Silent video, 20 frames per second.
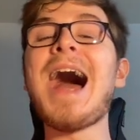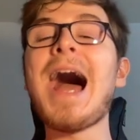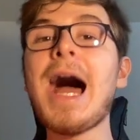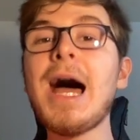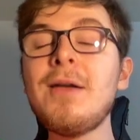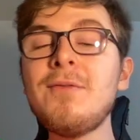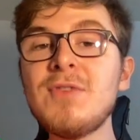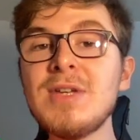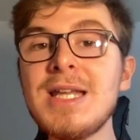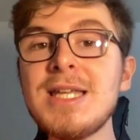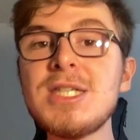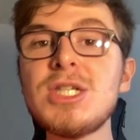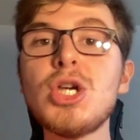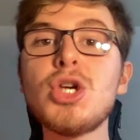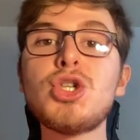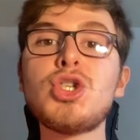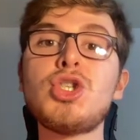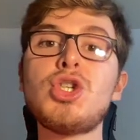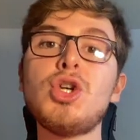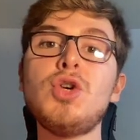and
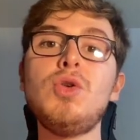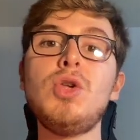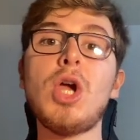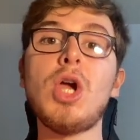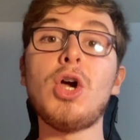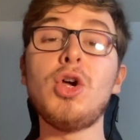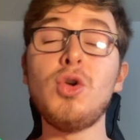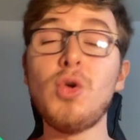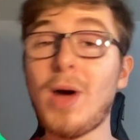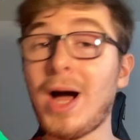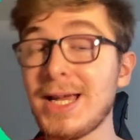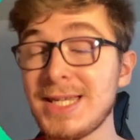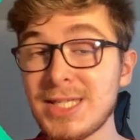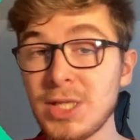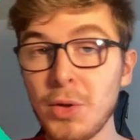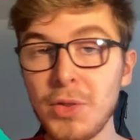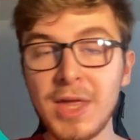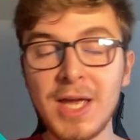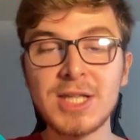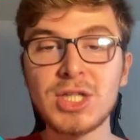Vinicius Jr., who I
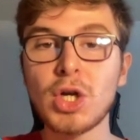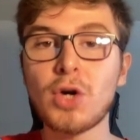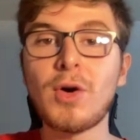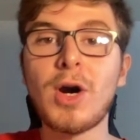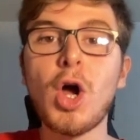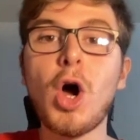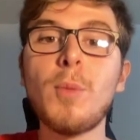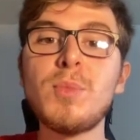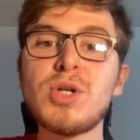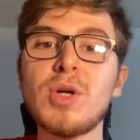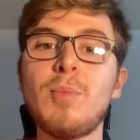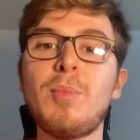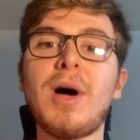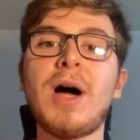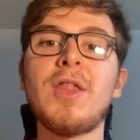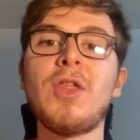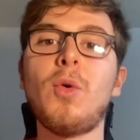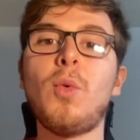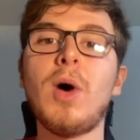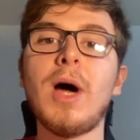still think is a great option,
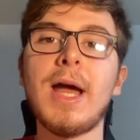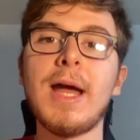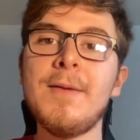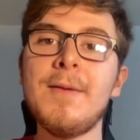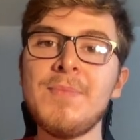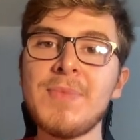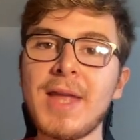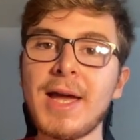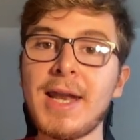by the way.